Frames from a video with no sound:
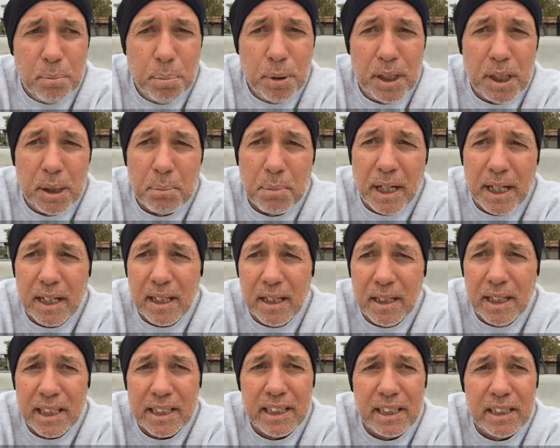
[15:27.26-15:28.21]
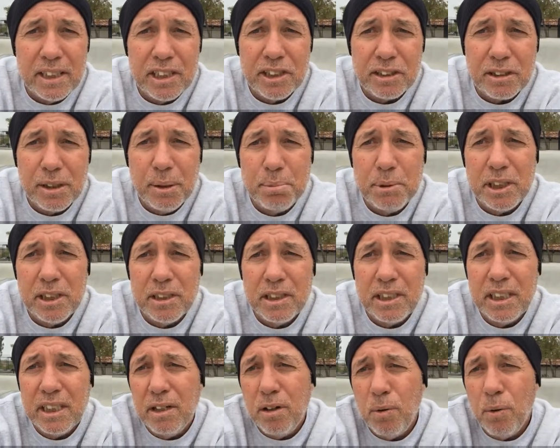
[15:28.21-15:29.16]
putting my collection of
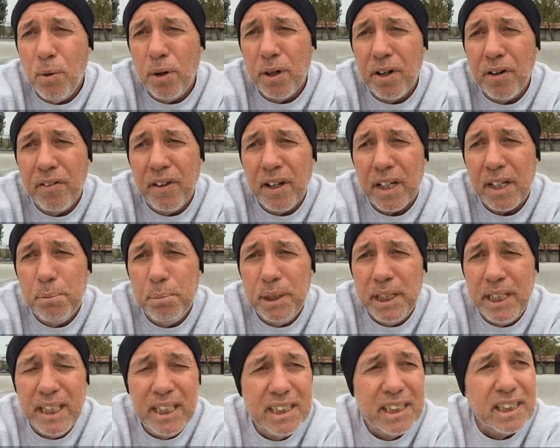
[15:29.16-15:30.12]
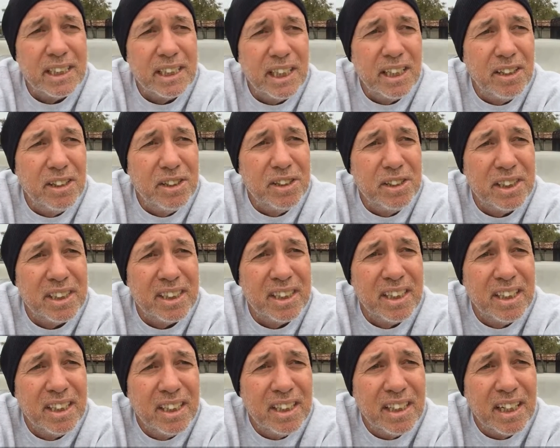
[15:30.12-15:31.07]
scriptures in an order that could be easily used.
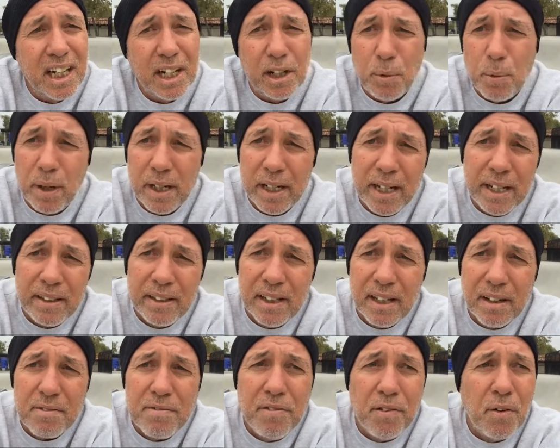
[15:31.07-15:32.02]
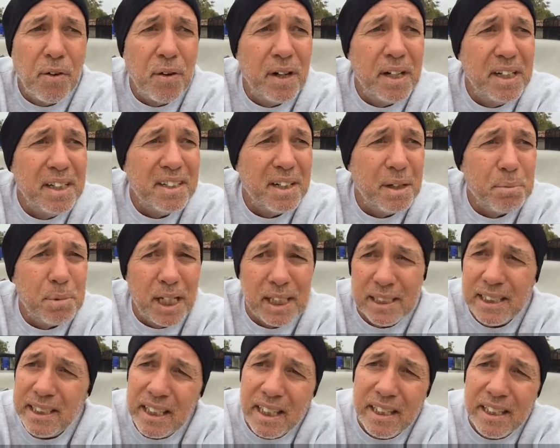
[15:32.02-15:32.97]
I don't want anything for it. I'm
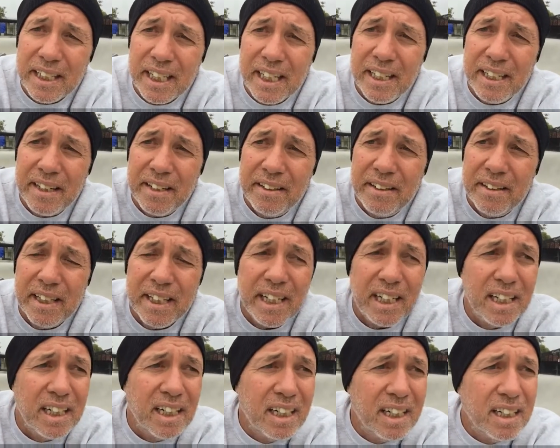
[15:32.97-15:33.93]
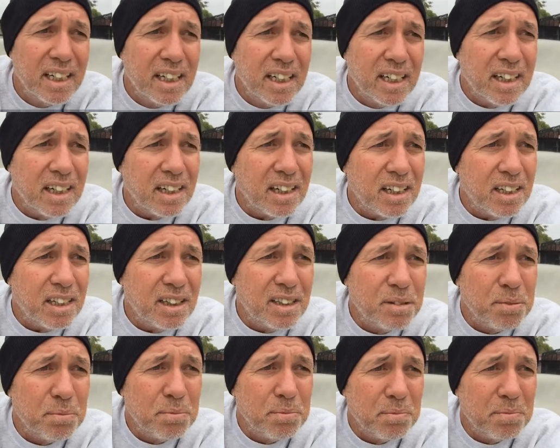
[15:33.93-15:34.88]
not selling anything.
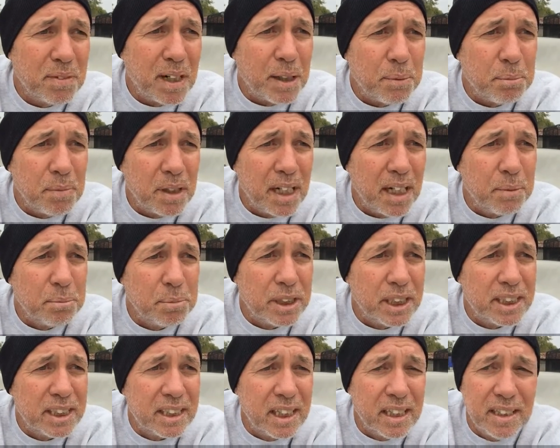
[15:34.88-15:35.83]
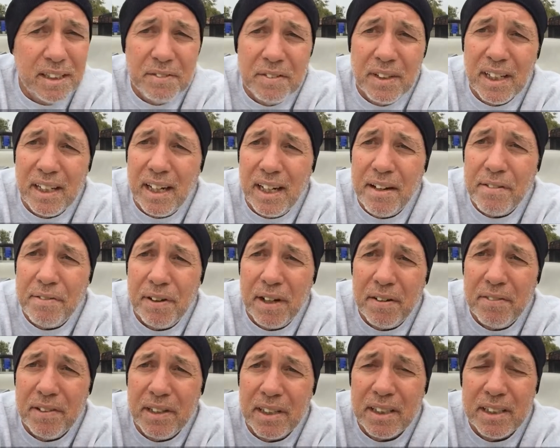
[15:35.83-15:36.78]
I'm just living life,
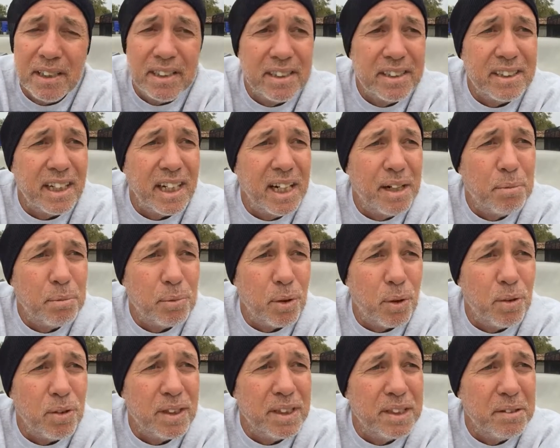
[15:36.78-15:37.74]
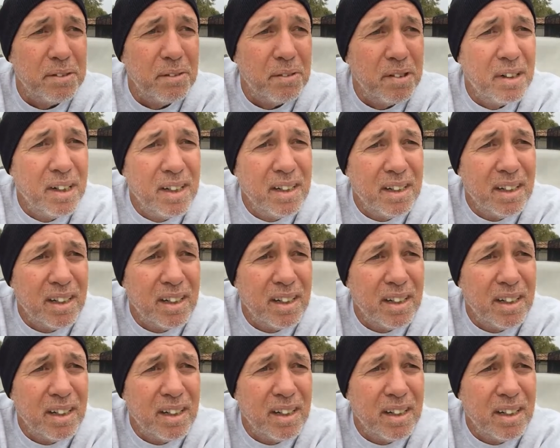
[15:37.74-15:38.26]
having a good time, rolling,